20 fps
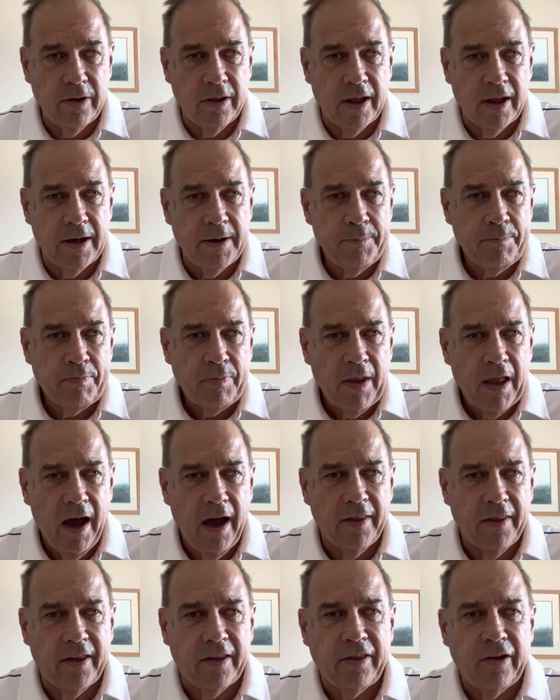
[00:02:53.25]

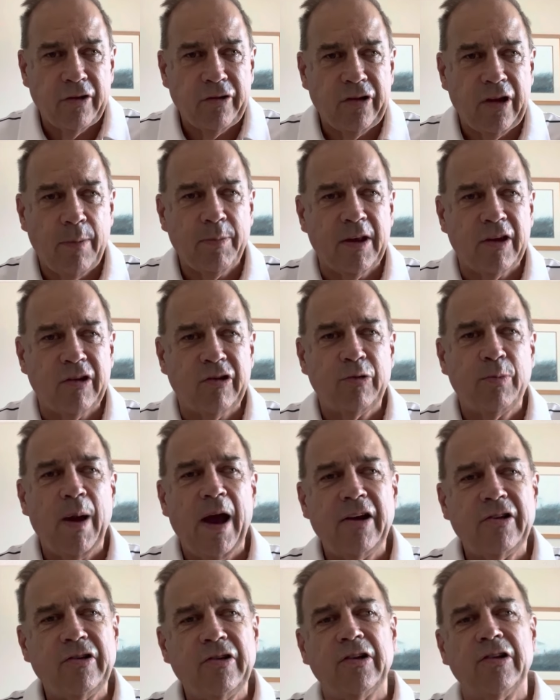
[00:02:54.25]
that there's something
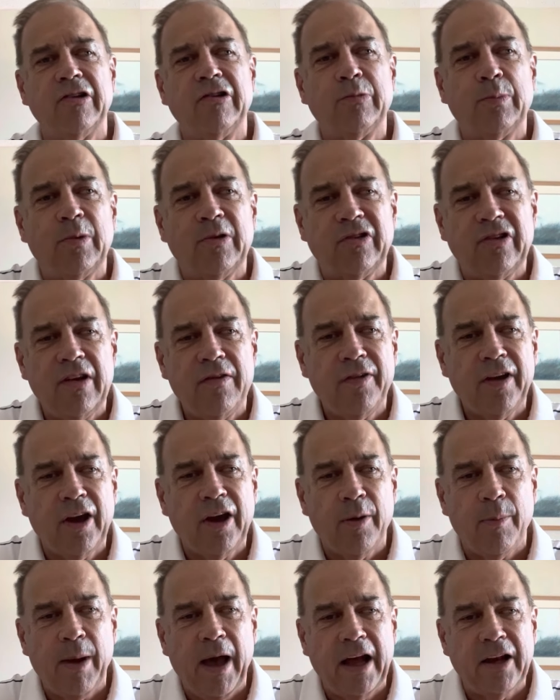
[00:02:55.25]
special and specific
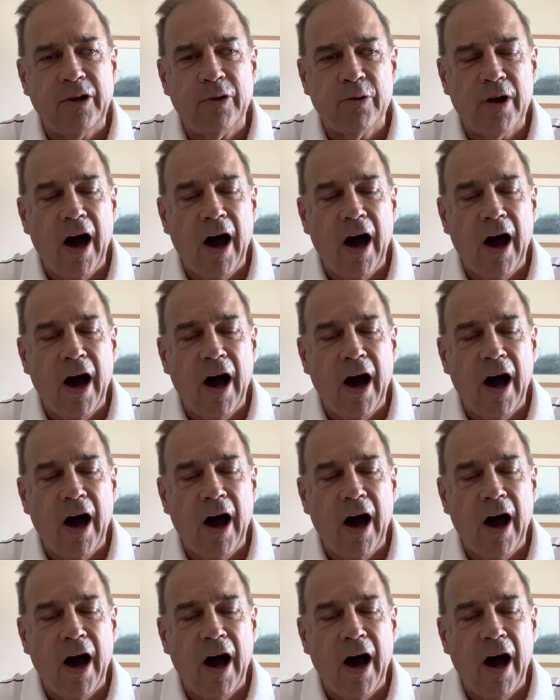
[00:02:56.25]
about you.